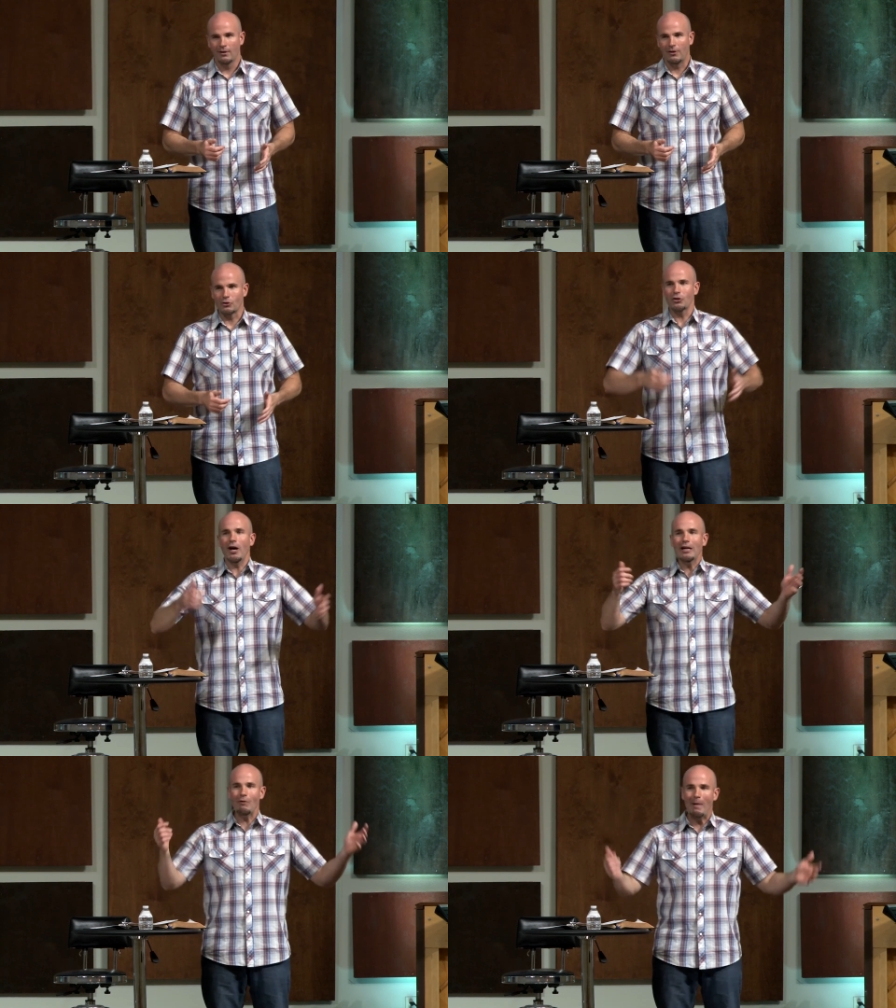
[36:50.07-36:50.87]
There's
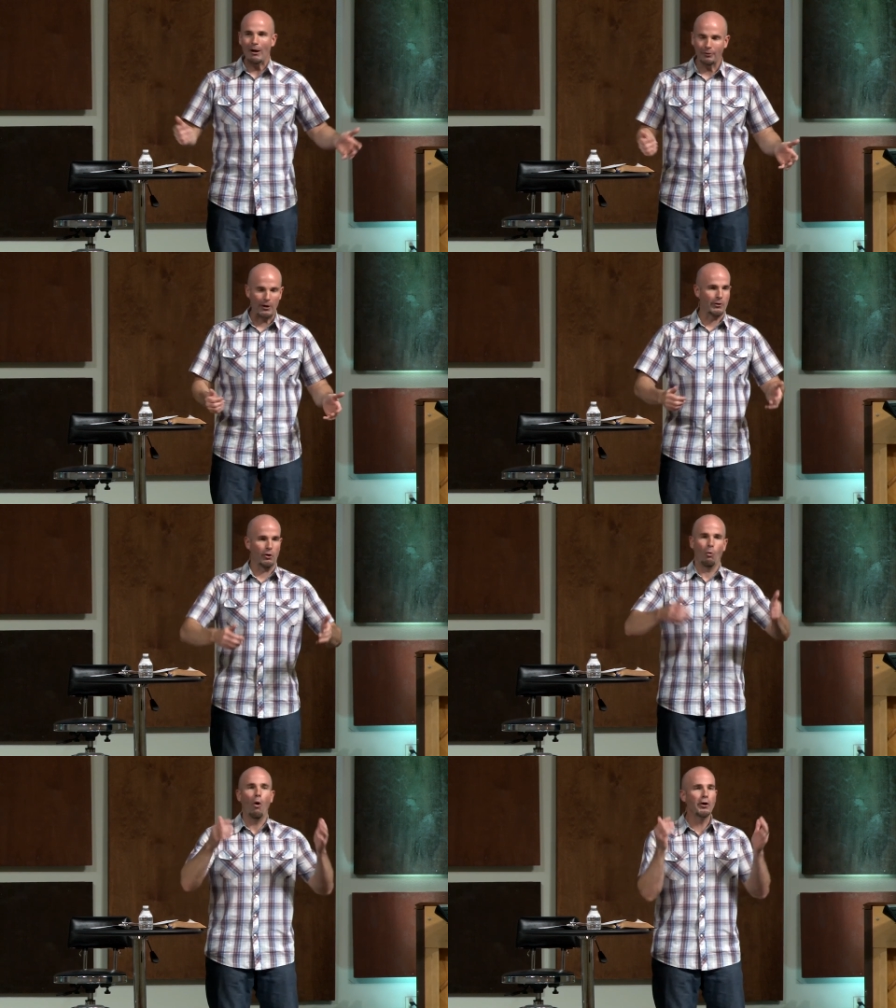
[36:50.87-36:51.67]
none of them out there that are
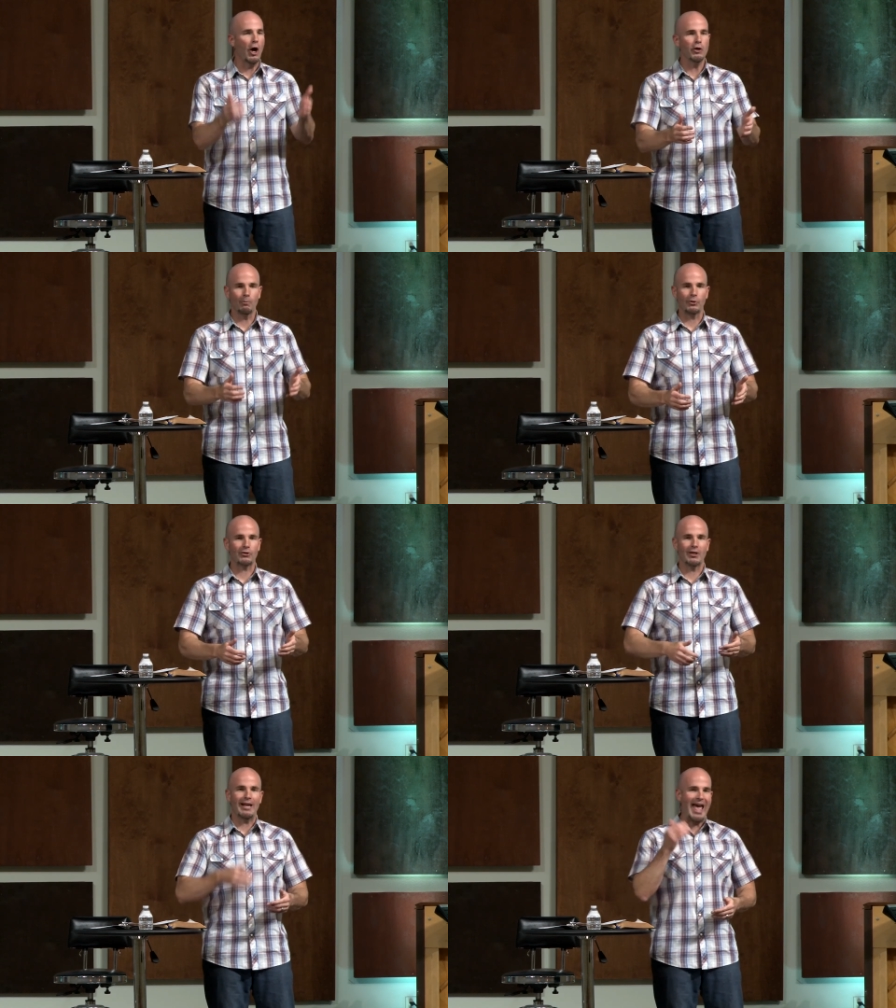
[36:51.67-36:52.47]

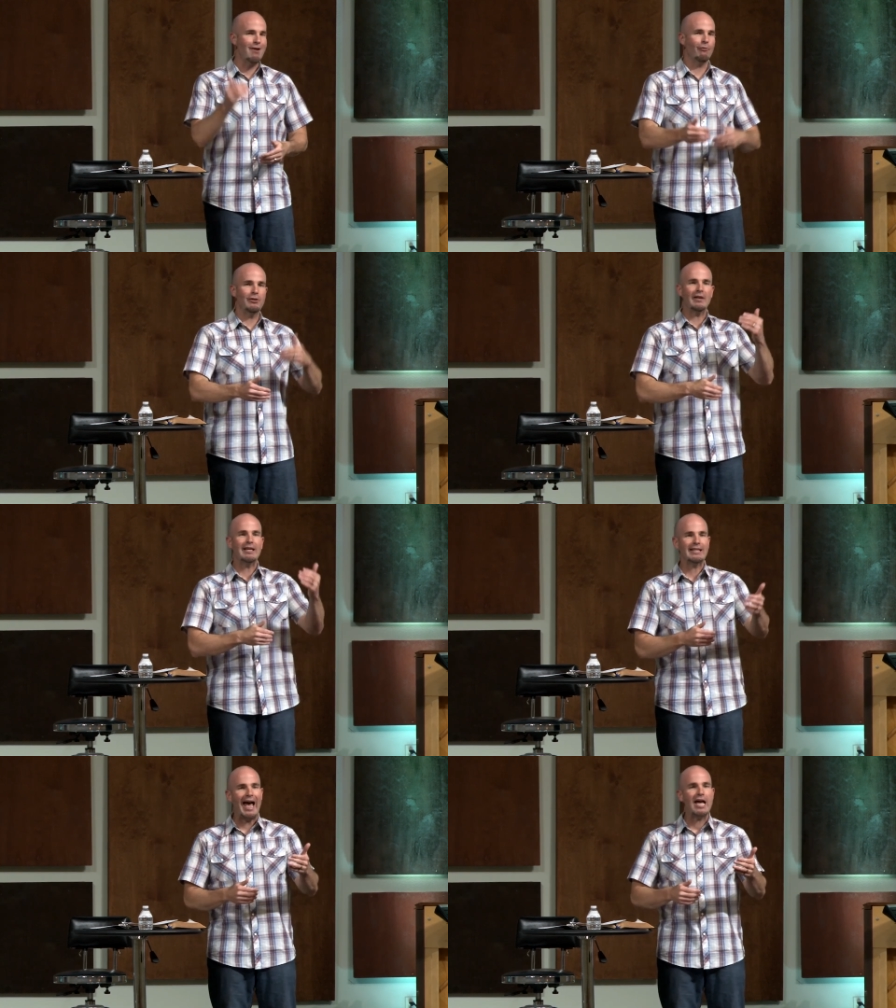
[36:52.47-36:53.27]
100% everything
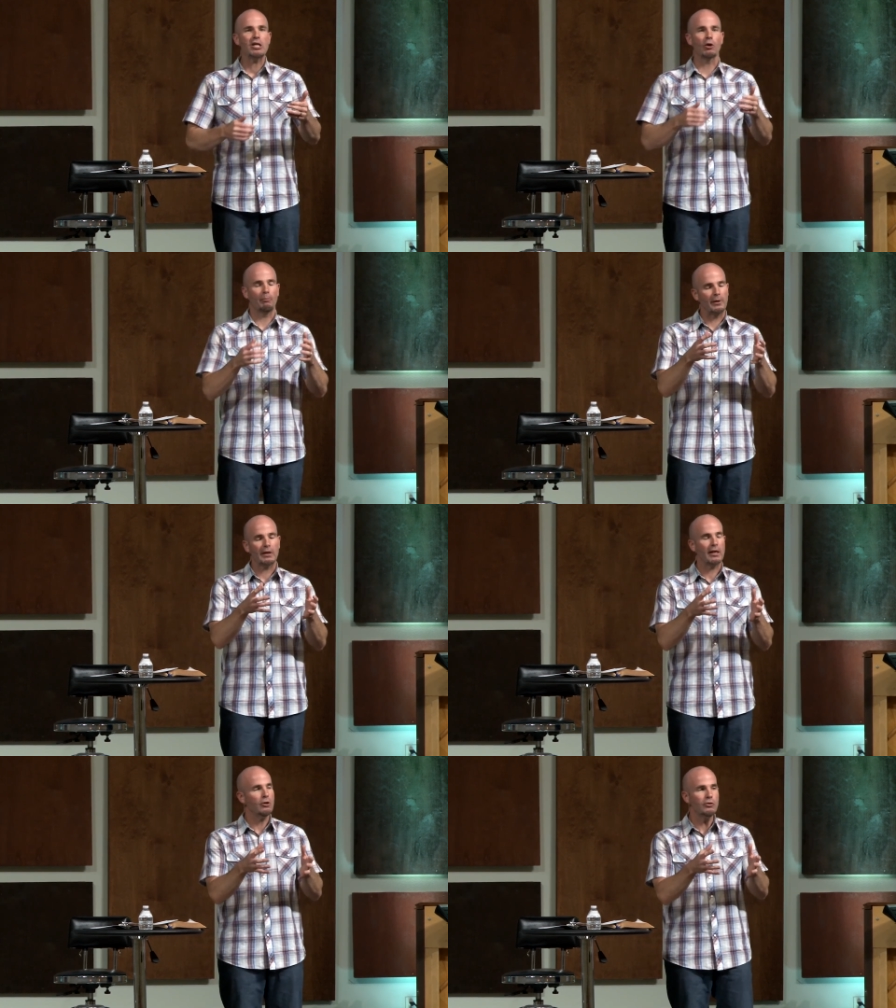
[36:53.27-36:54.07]
is accurate, but
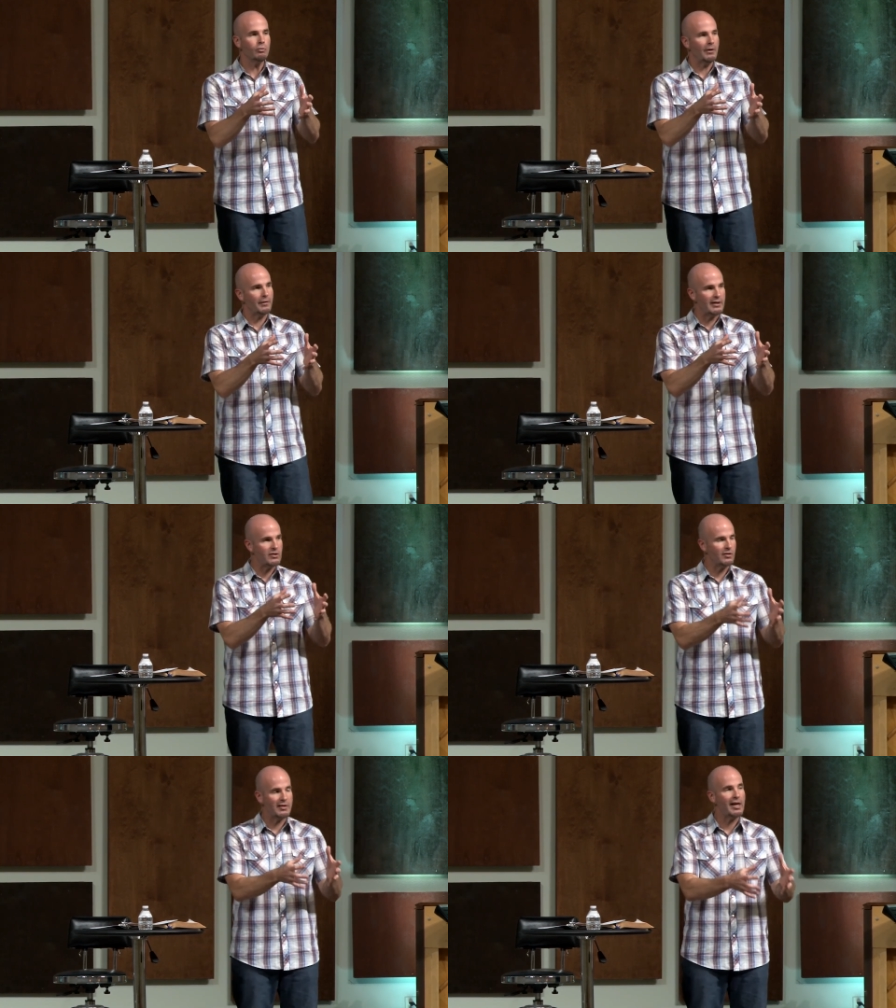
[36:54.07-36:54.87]
here's what
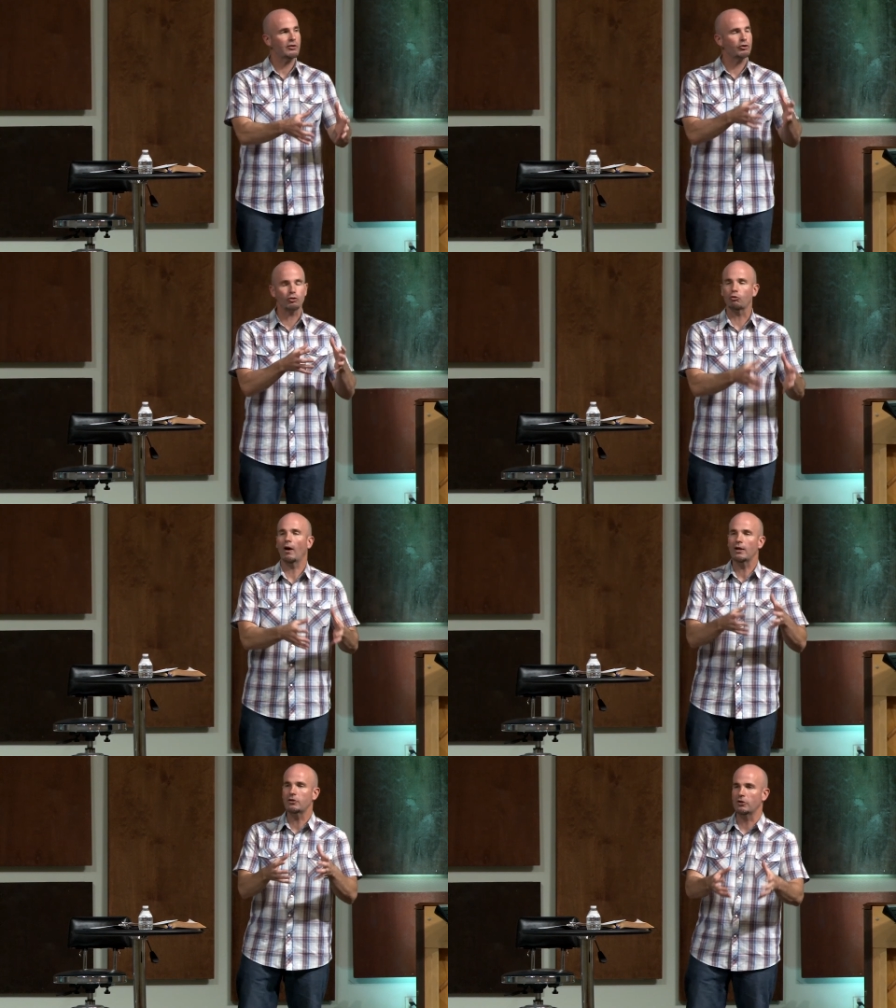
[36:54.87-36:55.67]
these tests
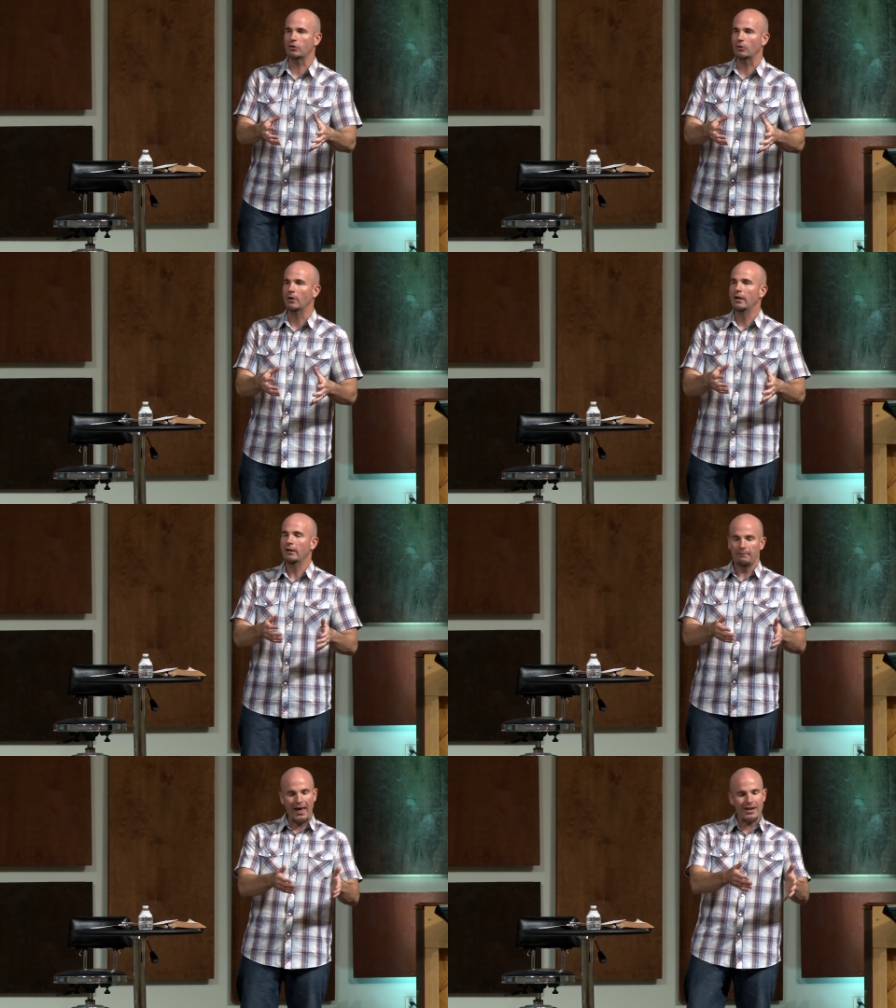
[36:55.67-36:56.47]
try to do
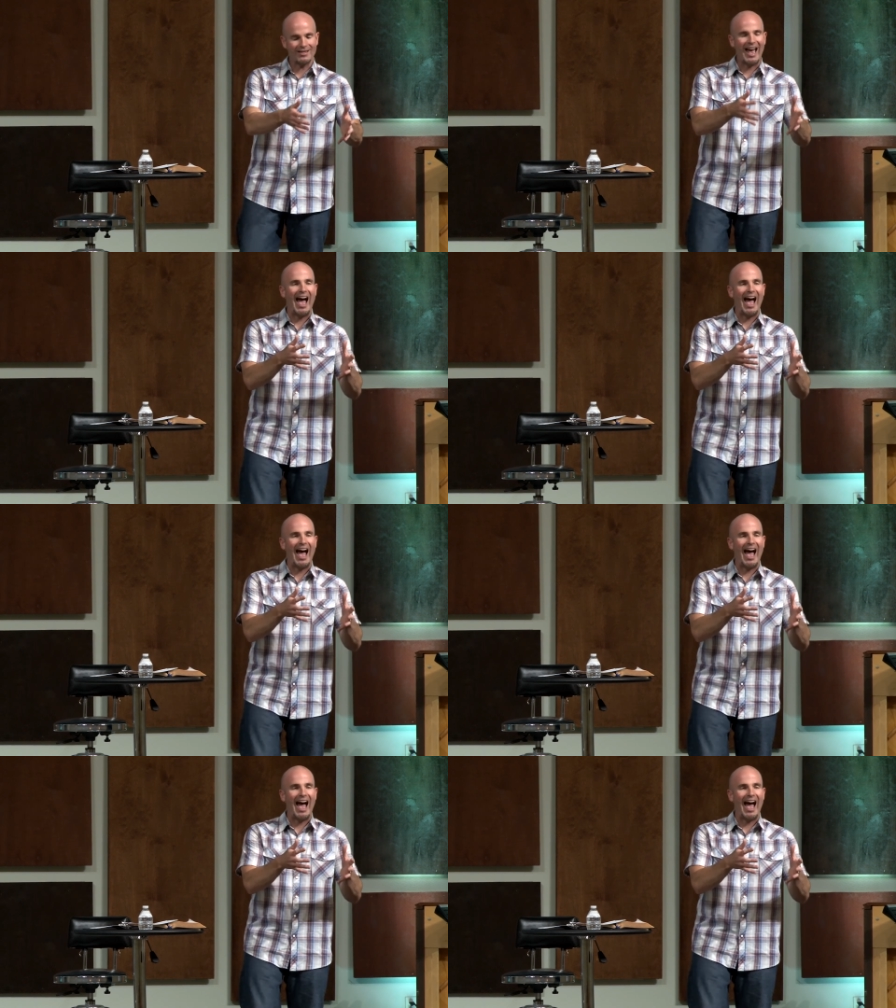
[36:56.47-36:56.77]
that is,